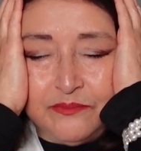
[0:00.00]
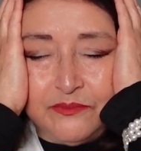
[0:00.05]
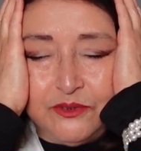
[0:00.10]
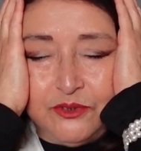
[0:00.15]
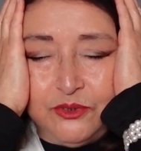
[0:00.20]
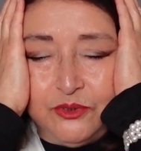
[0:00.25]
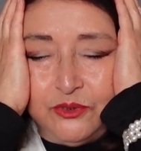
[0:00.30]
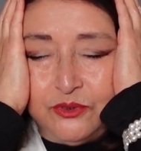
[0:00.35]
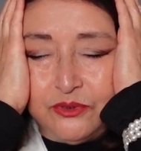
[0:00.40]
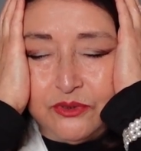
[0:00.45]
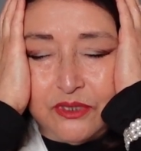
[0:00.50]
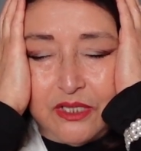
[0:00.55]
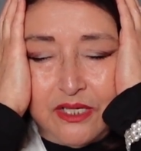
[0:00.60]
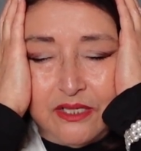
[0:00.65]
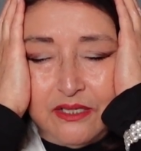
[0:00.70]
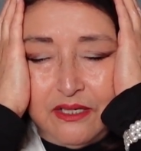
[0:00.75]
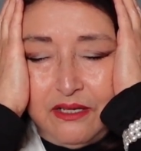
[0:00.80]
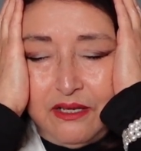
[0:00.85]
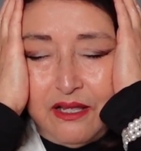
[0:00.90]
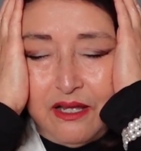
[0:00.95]
You do
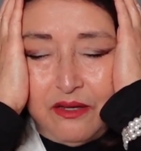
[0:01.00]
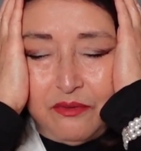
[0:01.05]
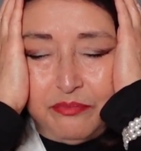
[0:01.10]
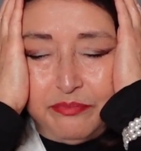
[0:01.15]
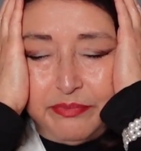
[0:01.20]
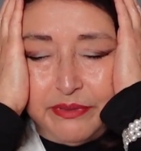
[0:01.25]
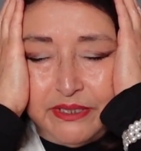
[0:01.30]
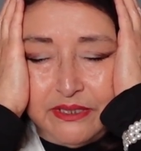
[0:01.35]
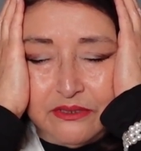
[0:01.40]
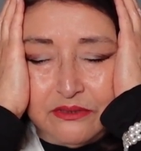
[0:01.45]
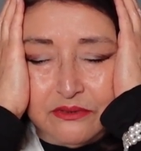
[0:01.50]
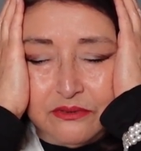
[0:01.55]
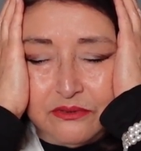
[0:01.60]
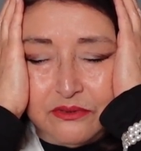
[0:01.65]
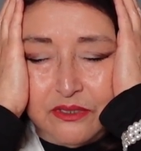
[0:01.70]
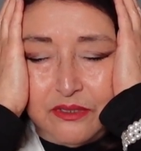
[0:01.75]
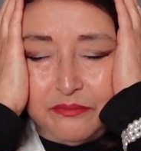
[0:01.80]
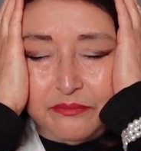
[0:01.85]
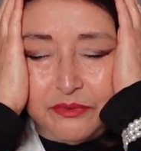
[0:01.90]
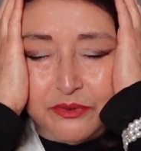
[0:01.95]
not allow pain to
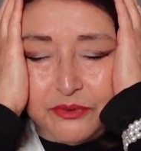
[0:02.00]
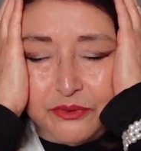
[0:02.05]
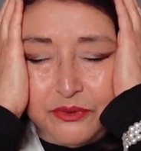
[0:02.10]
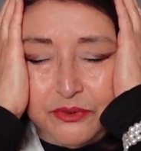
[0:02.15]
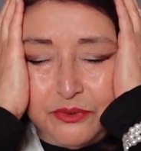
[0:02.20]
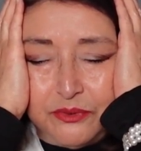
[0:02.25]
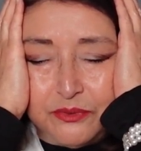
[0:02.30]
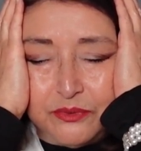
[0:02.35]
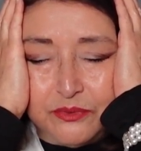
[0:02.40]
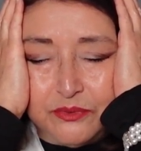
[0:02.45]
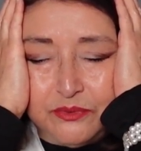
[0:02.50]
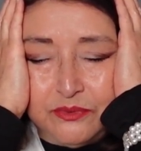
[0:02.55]
come through you